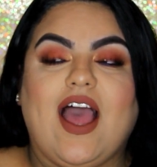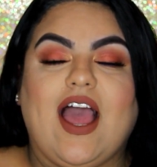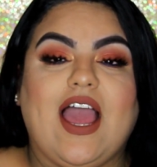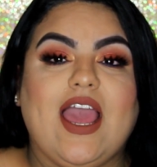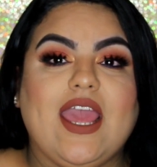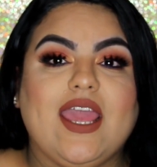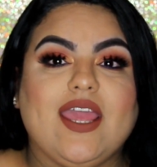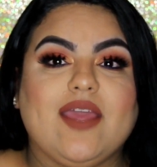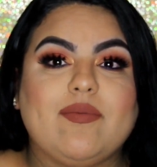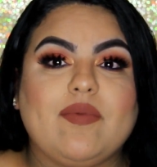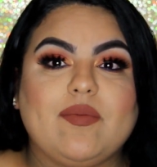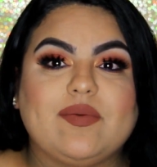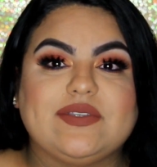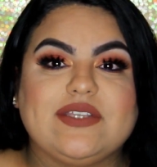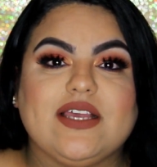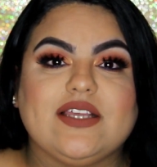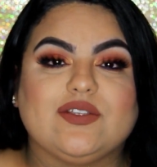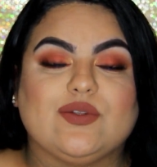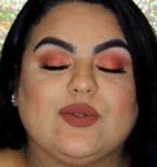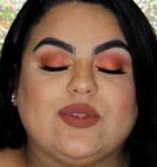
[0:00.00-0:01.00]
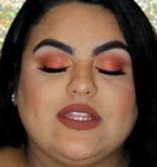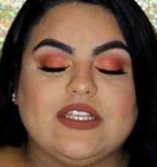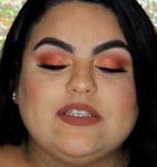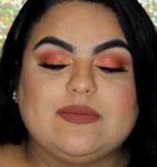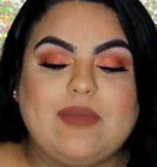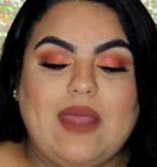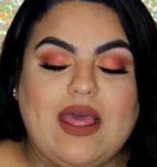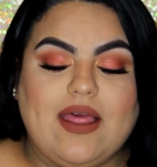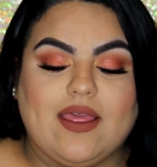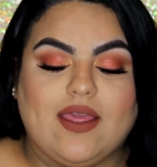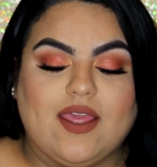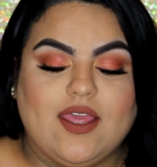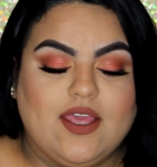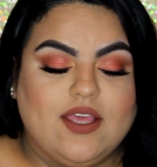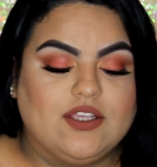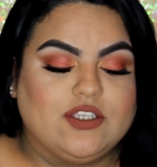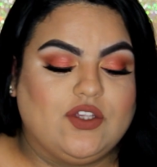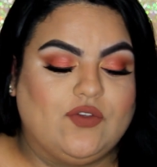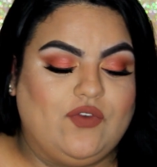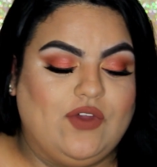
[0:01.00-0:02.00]
I am obsessed with this palette.
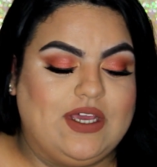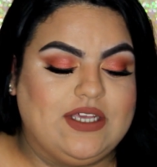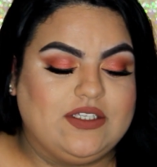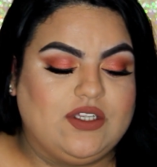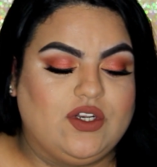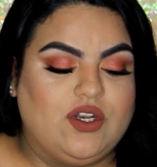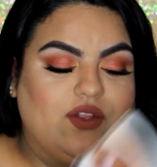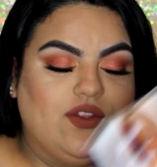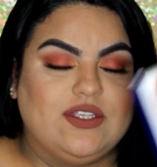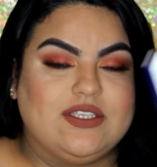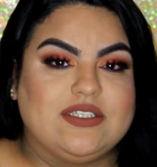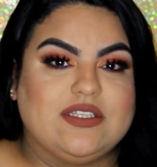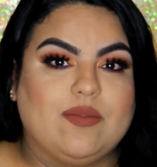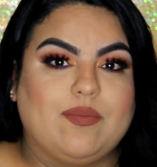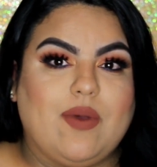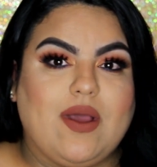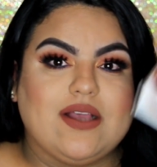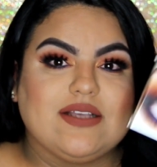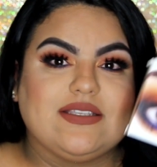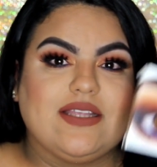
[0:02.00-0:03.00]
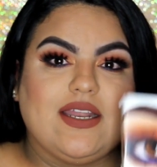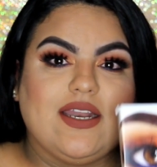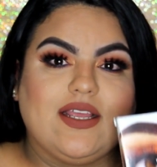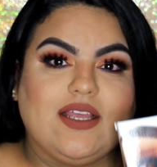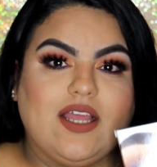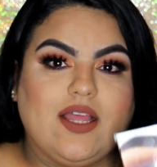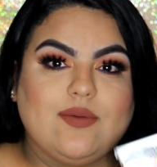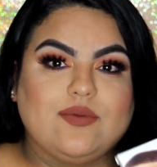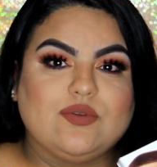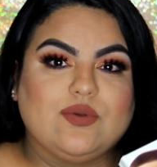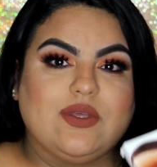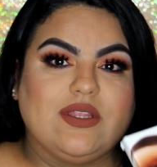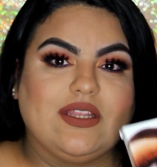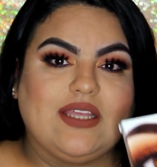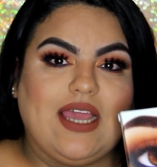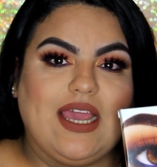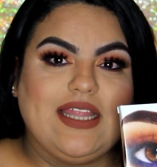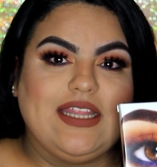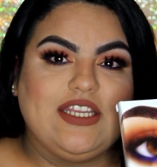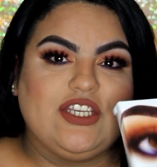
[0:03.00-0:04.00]
So if you guys don't know, this is the box that it comes
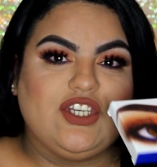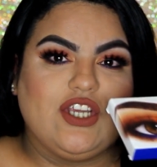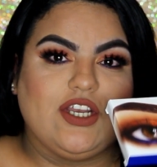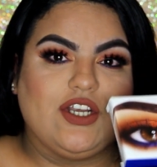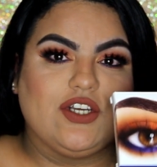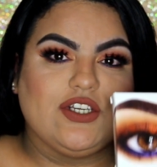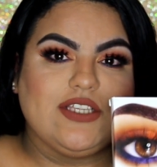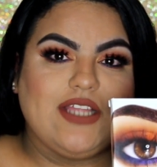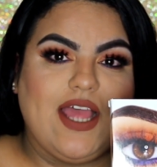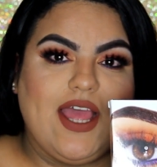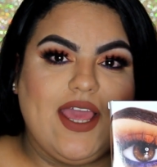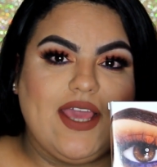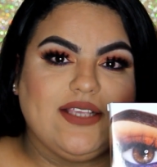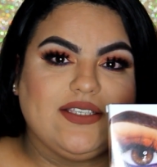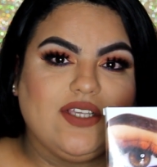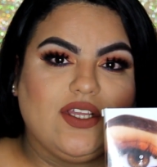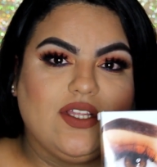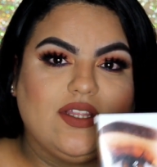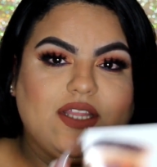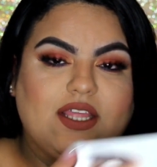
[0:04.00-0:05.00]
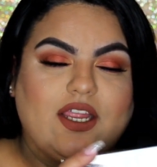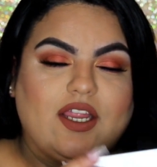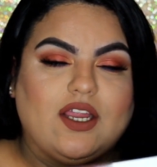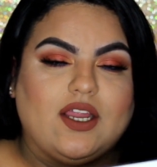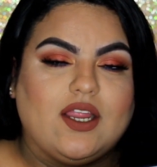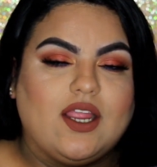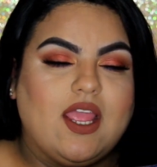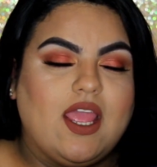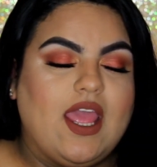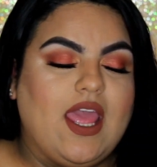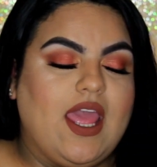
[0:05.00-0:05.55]
with. Kylie Jenner's eyes on there.